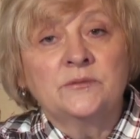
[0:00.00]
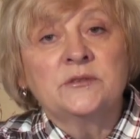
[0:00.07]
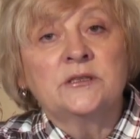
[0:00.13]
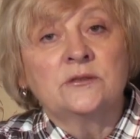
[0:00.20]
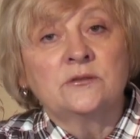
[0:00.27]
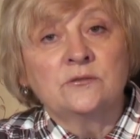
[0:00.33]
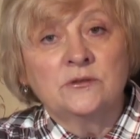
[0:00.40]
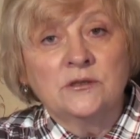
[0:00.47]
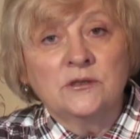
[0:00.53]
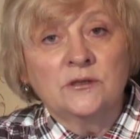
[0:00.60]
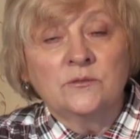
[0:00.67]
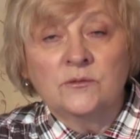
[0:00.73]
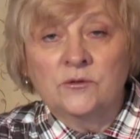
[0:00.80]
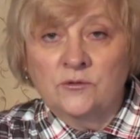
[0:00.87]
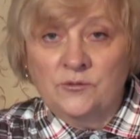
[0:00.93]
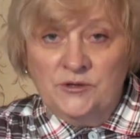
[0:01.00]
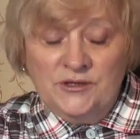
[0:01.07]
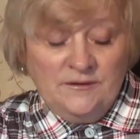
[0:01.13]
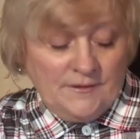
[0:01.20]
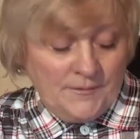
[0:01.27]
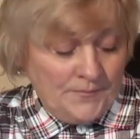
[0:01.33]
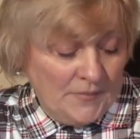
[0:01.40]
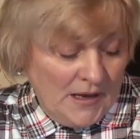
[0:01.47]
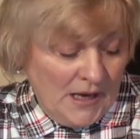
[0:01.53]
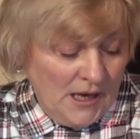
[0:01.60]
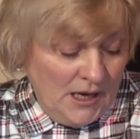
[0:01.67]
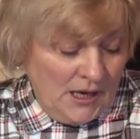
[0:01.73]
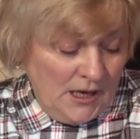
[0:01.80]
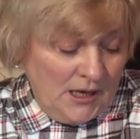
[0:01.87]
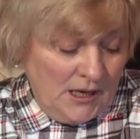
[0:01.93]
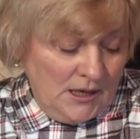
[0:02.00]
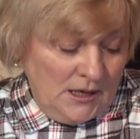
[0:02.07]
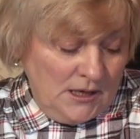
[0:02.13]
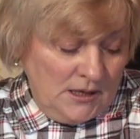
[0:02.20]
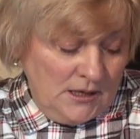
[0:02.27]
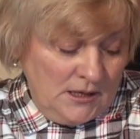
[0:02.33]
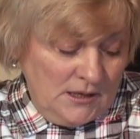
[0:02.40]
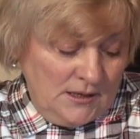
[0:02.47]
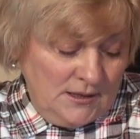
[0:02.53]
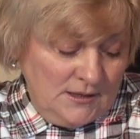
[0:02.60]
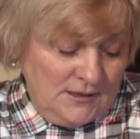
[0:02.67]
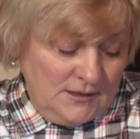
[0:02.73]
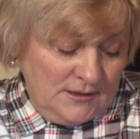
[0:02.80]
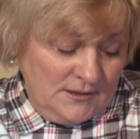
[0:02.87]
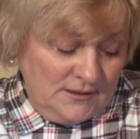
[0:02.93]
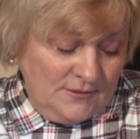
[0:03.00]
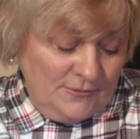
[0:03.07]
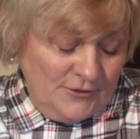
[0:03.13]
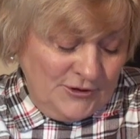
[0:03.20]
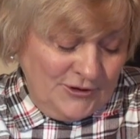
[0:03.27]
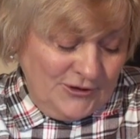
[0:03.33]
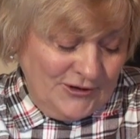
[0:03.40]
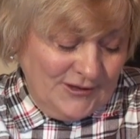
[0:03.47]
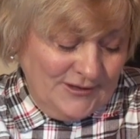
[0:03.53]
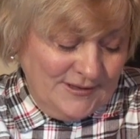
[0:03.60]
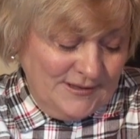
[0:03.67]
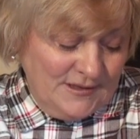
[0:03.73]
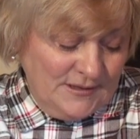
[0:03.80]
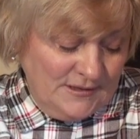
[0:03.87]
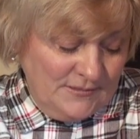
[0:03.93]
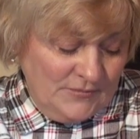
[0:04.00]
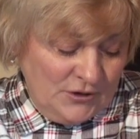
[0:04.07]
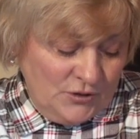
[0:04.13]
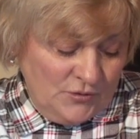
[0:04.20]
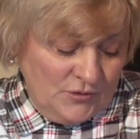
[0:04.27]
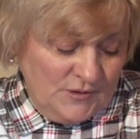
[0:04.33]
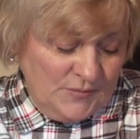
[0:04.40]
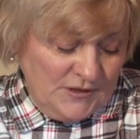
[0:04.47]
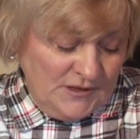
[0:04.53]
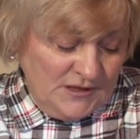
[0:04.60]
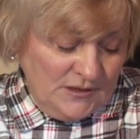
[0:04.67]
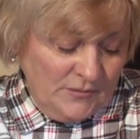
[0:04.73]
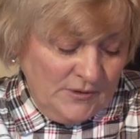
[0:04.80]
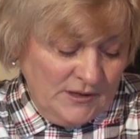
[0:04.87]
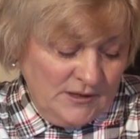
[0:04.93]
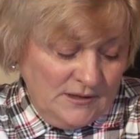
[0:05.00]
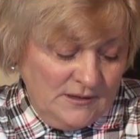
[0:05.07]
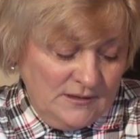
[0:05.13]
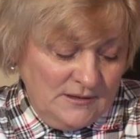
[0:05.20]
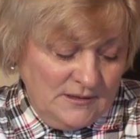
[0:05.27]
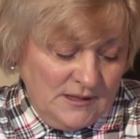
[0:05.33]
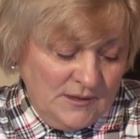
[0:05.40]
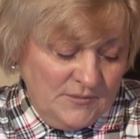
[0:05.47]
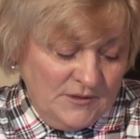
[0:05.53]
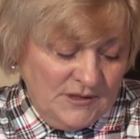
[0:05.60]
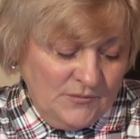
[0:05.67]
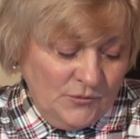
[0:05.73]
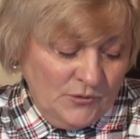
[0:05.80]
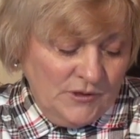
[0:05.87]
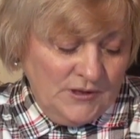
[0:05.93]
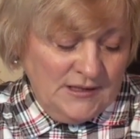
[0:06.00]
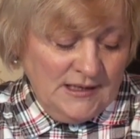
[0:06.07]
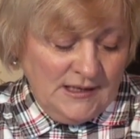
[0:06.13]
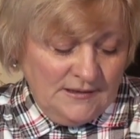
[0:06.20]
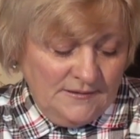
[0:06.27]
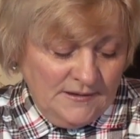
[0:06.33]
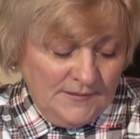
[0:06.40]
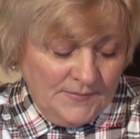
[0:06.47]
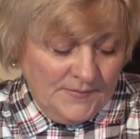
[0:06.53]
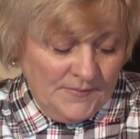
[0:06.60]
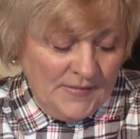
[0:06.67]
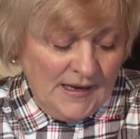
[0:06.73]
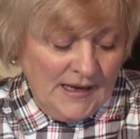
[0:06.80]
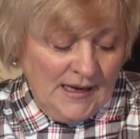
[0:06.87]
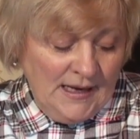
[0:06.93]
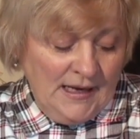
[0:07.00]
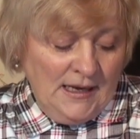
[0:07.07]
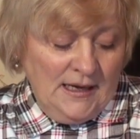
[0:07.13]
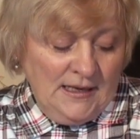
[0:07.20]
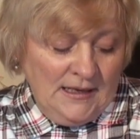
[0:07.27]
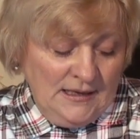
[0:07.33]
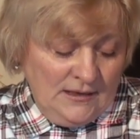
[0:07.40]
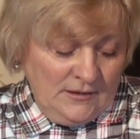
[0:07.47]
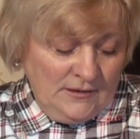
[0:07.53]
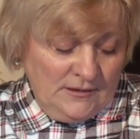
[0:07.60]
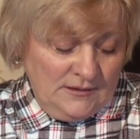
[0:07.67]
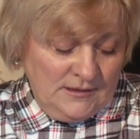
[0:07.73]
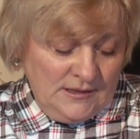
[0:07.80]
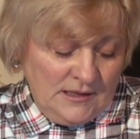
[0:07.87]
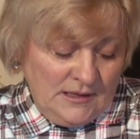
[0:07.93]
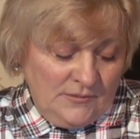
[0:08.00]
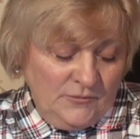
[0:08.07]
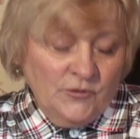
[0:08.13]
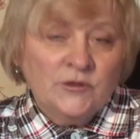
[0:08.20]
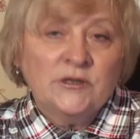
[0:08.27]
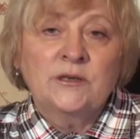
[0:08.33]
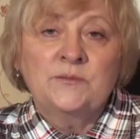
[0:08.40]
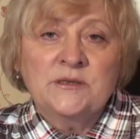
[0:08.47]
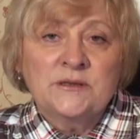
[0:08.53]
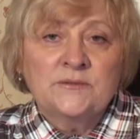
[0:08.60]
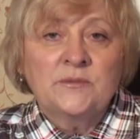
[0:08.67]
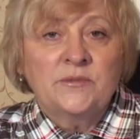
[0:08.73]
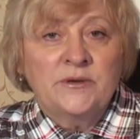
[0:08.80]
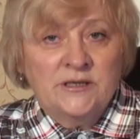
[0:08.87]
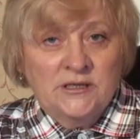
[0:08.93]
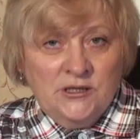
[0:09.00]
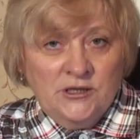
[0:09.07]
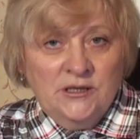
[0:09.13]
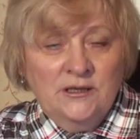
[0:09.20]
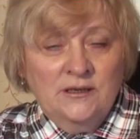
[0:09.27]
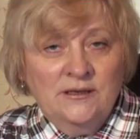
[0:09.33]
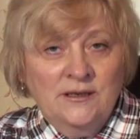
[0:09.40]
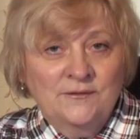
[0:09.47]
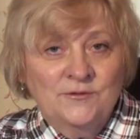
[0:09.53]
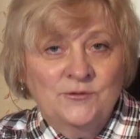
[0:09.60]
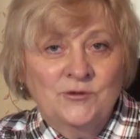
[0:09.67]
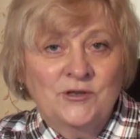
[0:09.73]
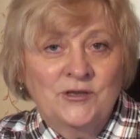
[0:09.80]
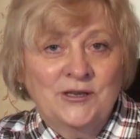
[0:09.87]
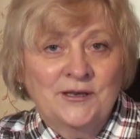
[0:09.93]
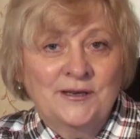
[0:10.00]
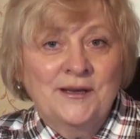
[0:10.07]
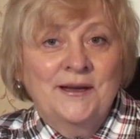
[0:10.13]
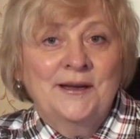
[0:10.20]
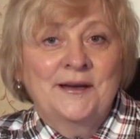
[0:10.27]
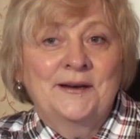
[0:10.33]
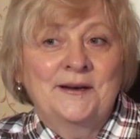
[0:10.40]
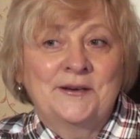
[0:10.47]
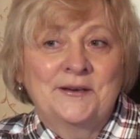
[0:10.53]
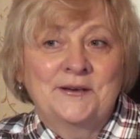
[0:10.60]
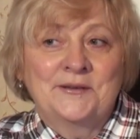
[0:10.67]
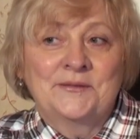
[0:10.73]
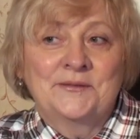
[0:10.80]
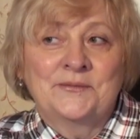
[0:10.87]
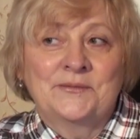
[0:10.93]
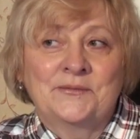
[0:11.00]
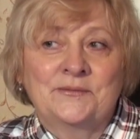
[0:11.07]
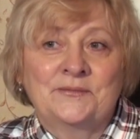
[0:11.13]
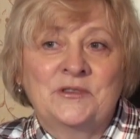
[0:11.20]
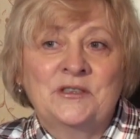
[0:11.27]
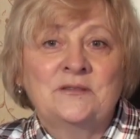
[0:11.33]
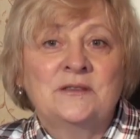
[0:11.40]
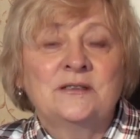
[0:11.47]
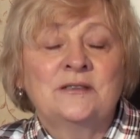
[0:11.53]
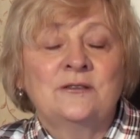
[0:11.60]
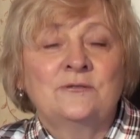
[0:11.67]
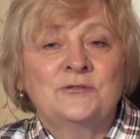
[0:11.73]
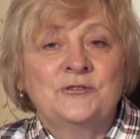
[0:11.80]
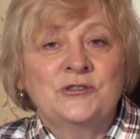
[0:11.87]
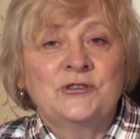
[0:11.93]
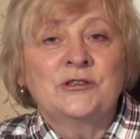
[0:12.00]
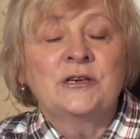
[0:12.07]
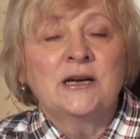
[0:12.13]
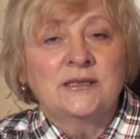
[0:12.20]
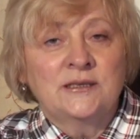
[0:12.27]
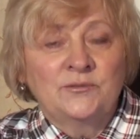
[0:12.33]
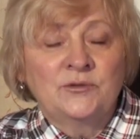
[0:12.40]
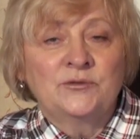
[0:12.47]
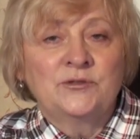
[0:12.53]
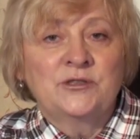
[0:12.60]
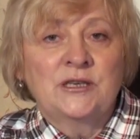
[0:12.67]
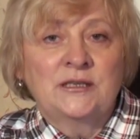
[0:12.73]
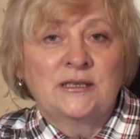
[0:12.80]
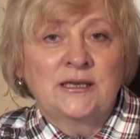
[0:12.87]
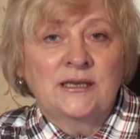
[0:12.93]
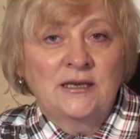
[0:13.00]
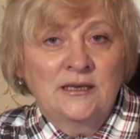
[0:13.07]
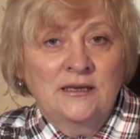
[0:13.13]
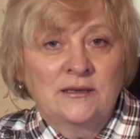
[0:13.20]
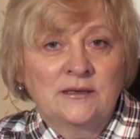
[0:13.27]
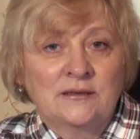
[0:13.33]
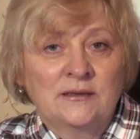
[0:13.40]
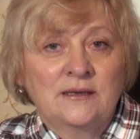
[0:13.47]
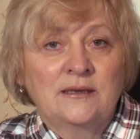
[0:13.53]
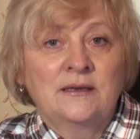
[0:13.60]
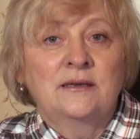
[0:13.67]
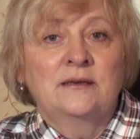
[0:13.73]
and parasitize on us. About church. How should we treat faithful believers' feelings? For Christian church has obviously came to crisis. It's time to separate church from the Jesus Christ.